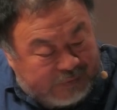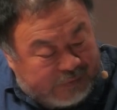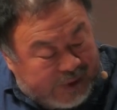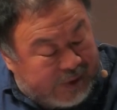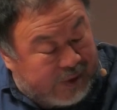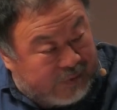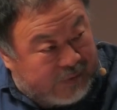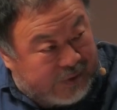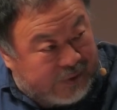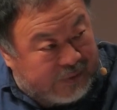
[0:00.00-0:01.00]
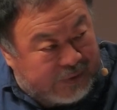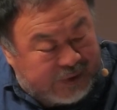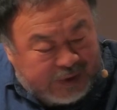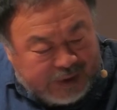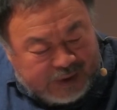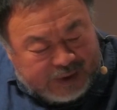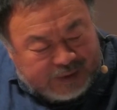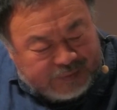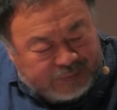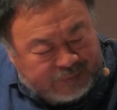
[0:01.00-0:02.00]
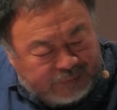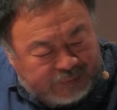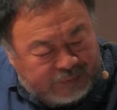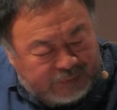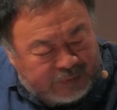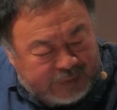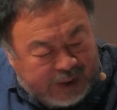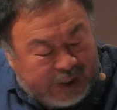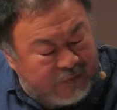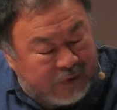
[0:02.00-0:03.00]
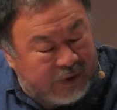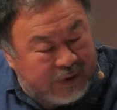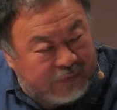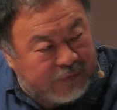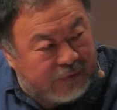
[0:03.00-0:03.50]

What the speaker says: find out those. I have a